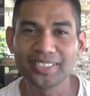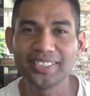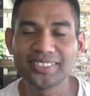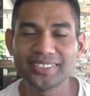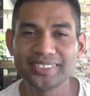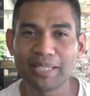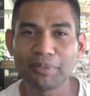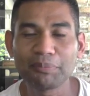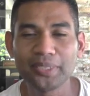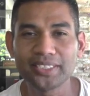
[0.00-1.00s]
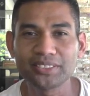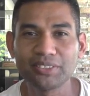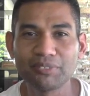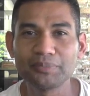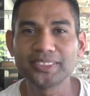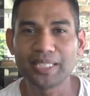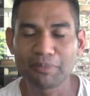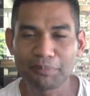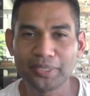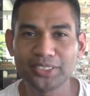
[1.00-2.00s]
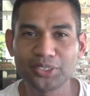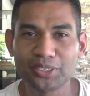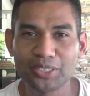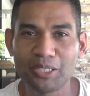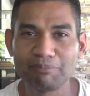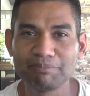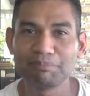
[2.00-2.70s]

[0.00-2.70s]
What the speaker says: This is Samith Pich from samithpich.com.